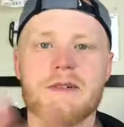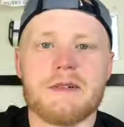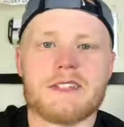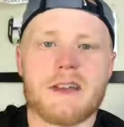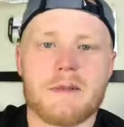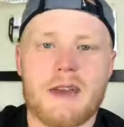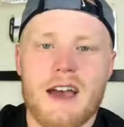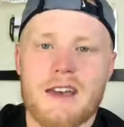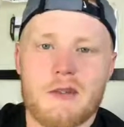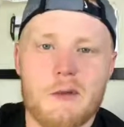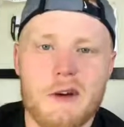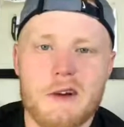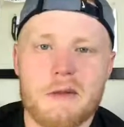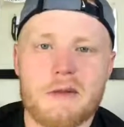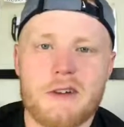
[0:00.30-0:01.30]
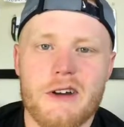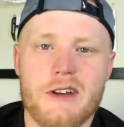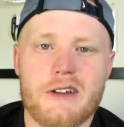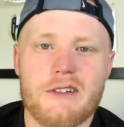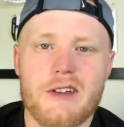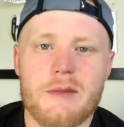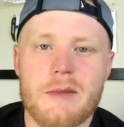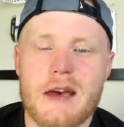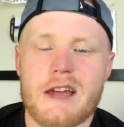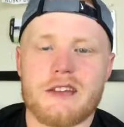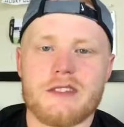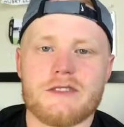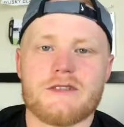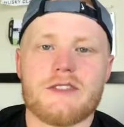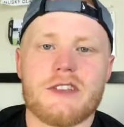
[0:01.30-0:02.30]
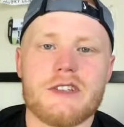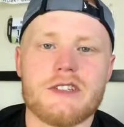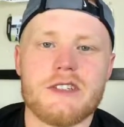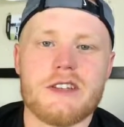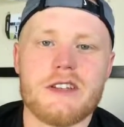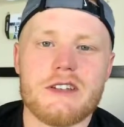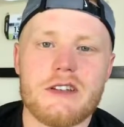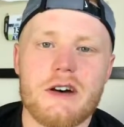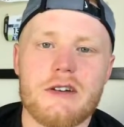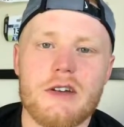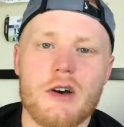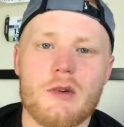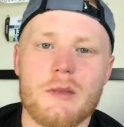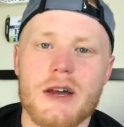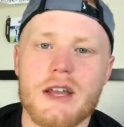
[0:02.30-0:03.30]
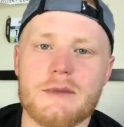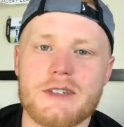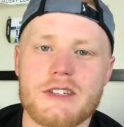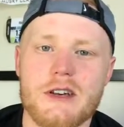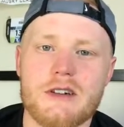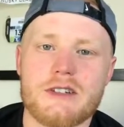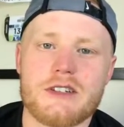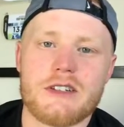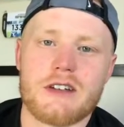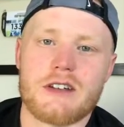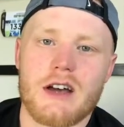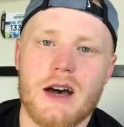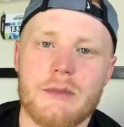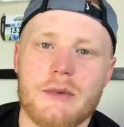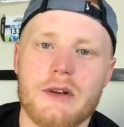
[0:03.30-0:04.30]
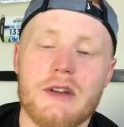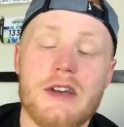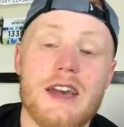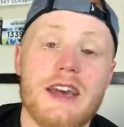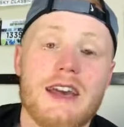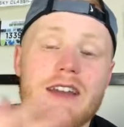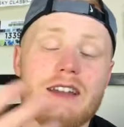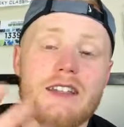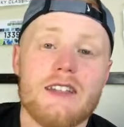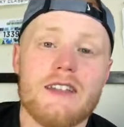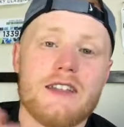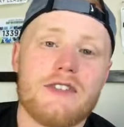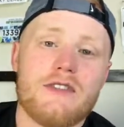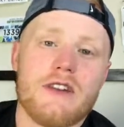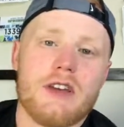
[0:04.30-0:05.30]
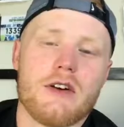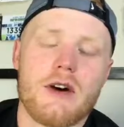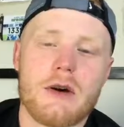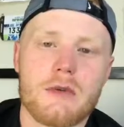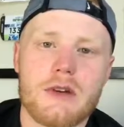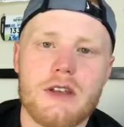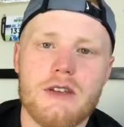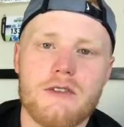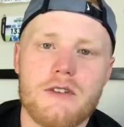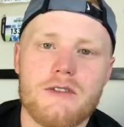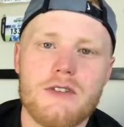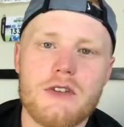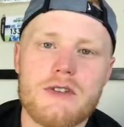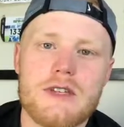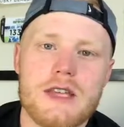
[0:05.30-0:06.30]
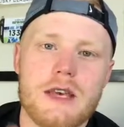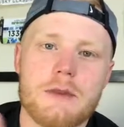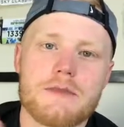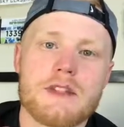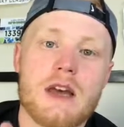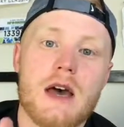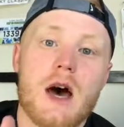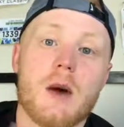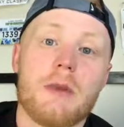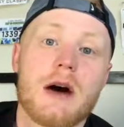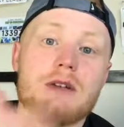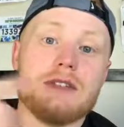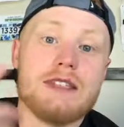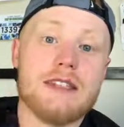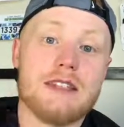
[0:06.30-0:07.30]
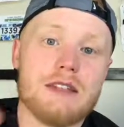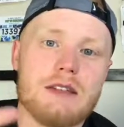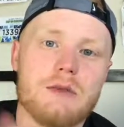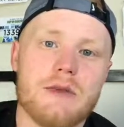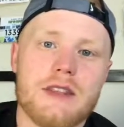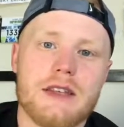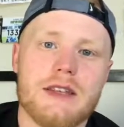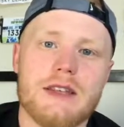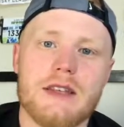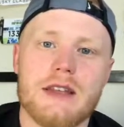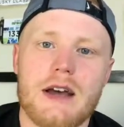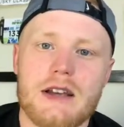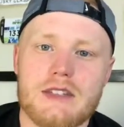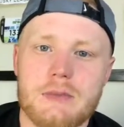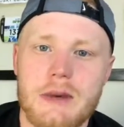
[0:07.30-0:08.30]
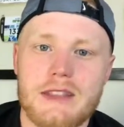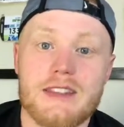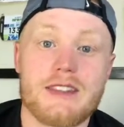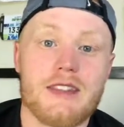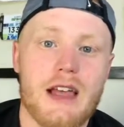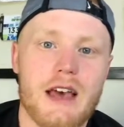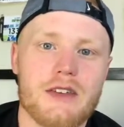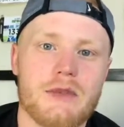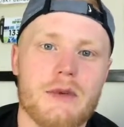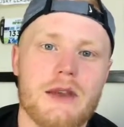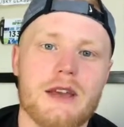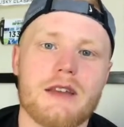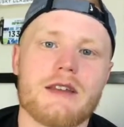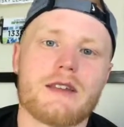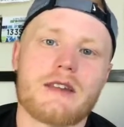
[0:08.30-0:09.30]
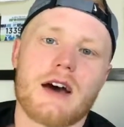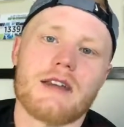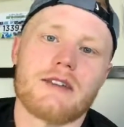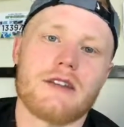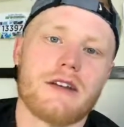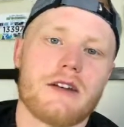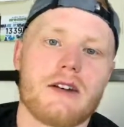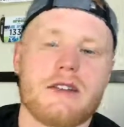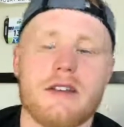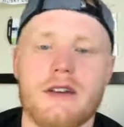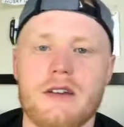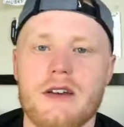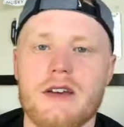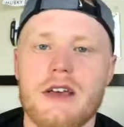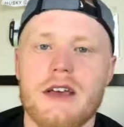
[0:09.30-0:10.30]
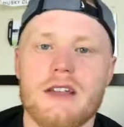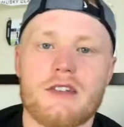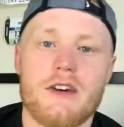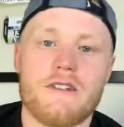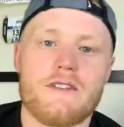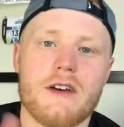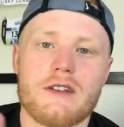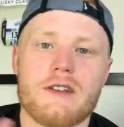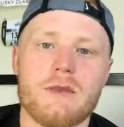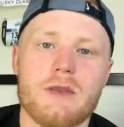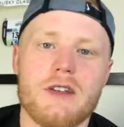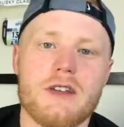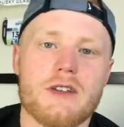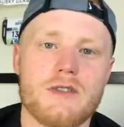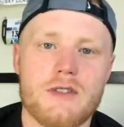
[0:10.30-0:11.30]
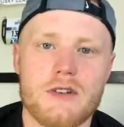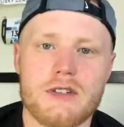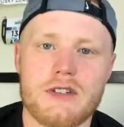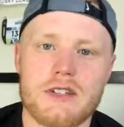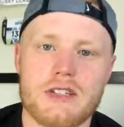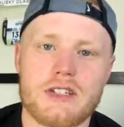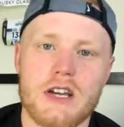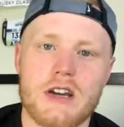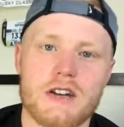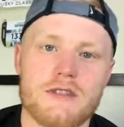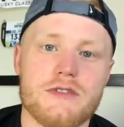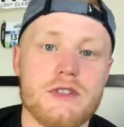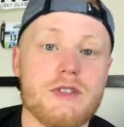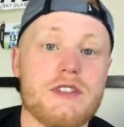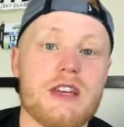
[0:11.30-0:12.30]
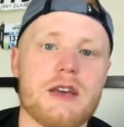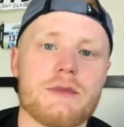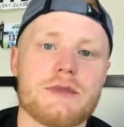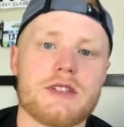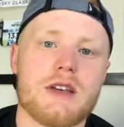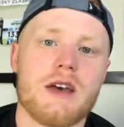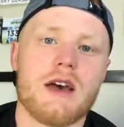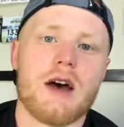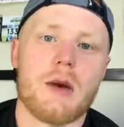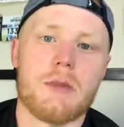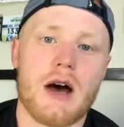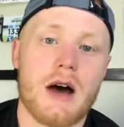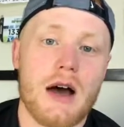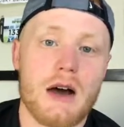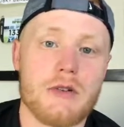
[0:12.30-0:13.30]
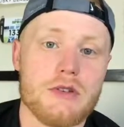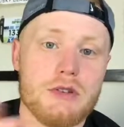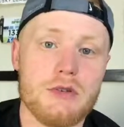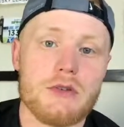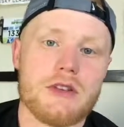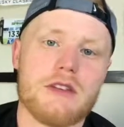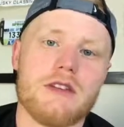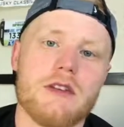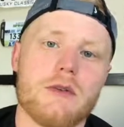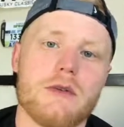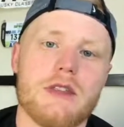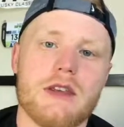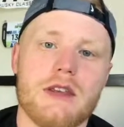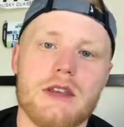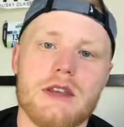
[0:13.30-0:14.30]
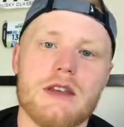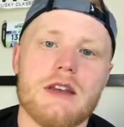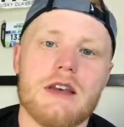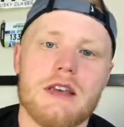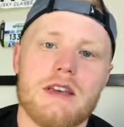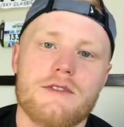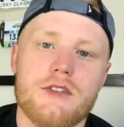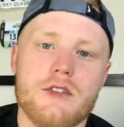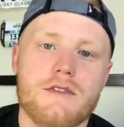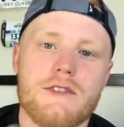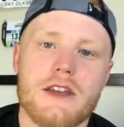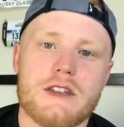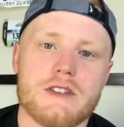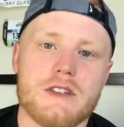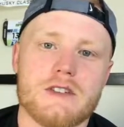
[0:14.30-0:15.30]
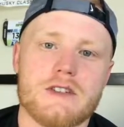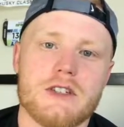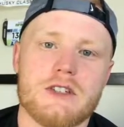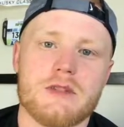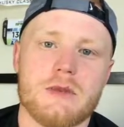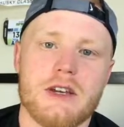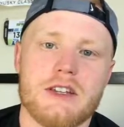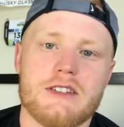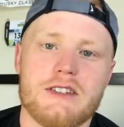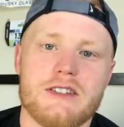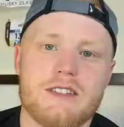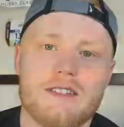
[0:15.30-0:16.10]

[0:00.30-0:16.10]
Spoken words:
What's up, guys? Welcome to Running Reimagined. For those of you that don't know, my name is Coach Dylan Hopper, and in this video, I want to give a few tips about dealing with the heat. I spent this last weekend in Scottsdale, Arizona, so I felt it'd be useful to share a few tips about how you can deal with the heat if you face those situations.